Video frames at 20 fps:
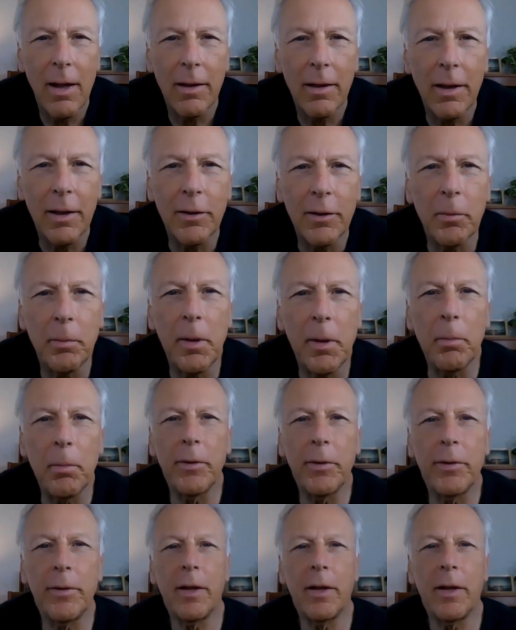Lots of people
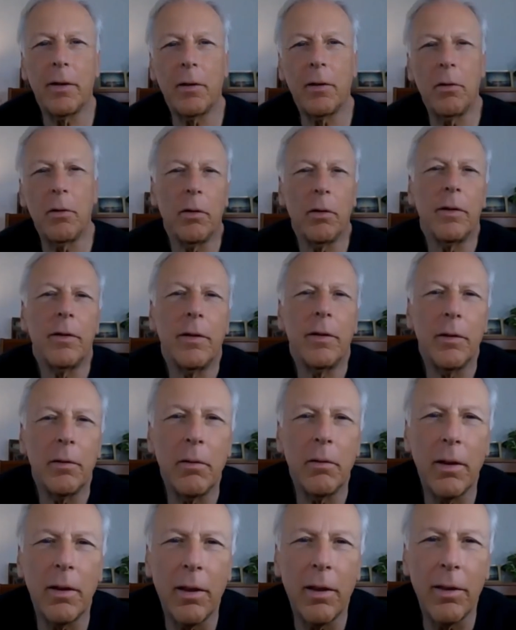say the Course is
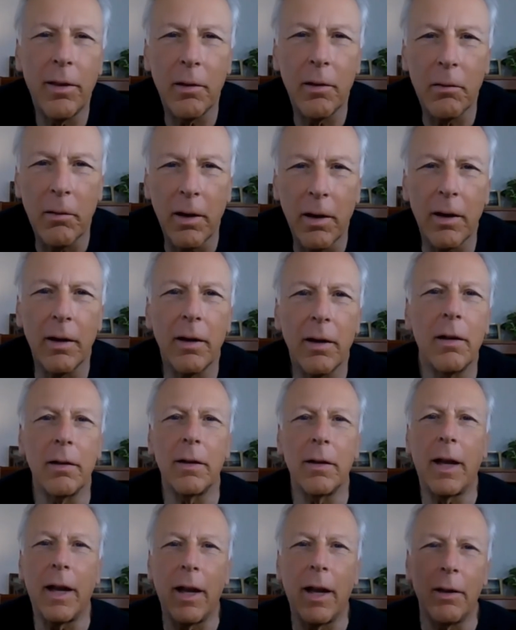really theoretical
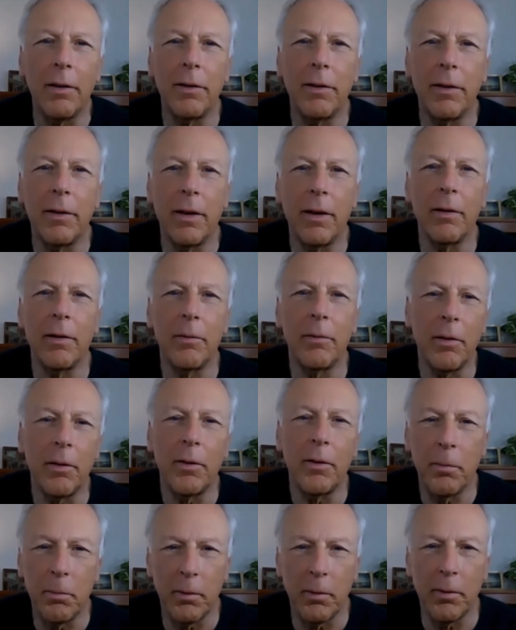and out there and very
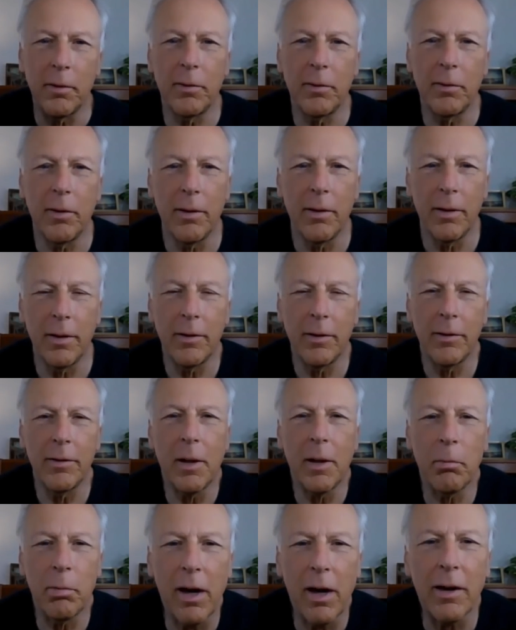spiritual and it's
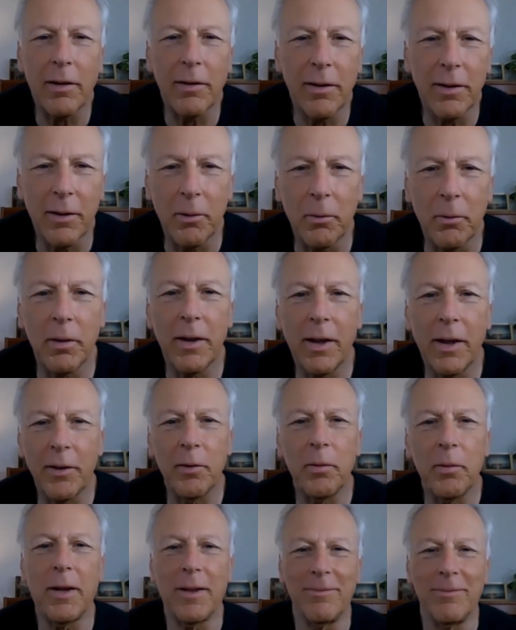not practical. Well, guess
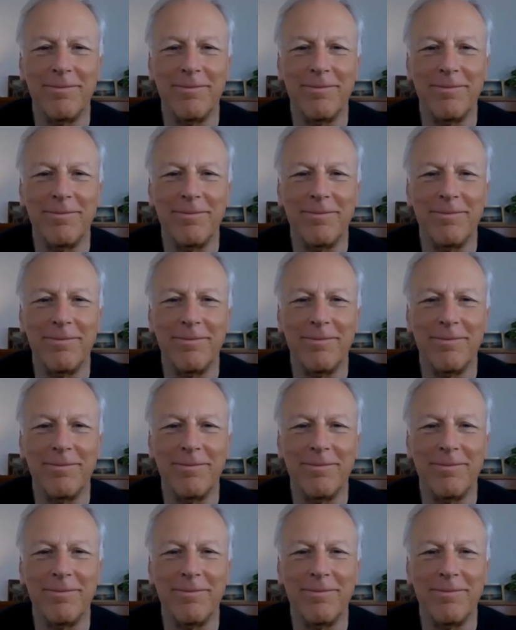what?